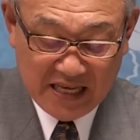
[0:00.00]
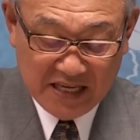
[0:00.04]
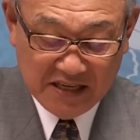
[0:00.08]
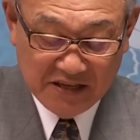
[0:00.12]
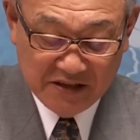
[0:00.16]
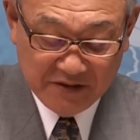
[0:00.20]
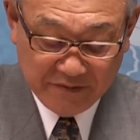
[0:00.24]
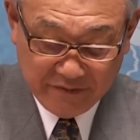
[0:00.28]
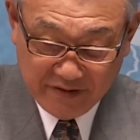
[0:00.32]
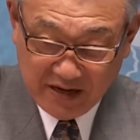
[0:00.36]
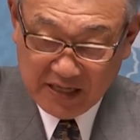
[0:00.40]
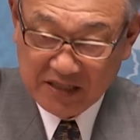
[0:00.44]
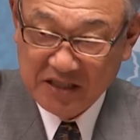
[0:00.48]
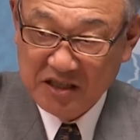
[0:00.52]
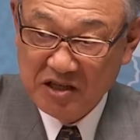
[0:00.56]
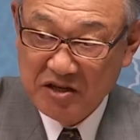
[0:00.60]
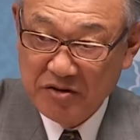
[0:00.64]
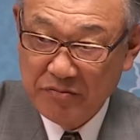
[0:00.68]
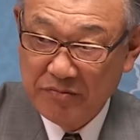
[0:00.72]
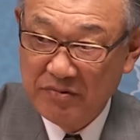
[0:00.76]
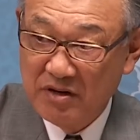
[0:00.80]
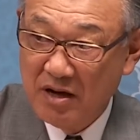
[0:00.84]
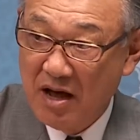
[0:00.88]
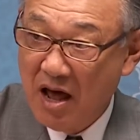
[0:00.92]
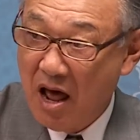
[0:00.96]
University
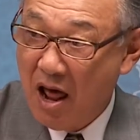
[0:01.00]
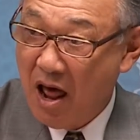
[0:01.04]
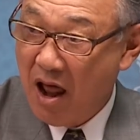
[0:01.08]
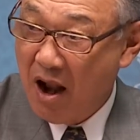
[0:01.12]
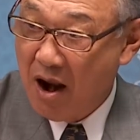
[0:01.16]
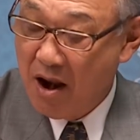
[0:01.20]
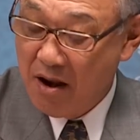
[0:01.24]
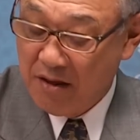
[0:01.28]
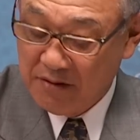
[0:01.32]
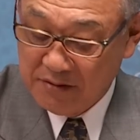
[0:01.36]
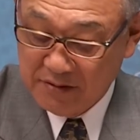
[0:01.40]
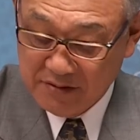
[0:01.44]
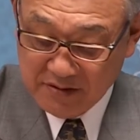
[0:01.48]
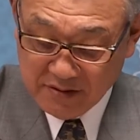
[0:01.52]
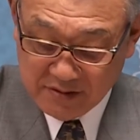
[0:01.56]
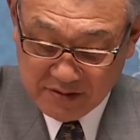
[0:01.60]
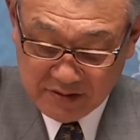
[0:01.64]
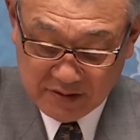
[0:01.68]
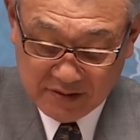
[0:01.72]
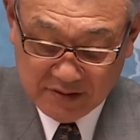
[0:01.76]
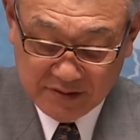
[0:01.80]
of London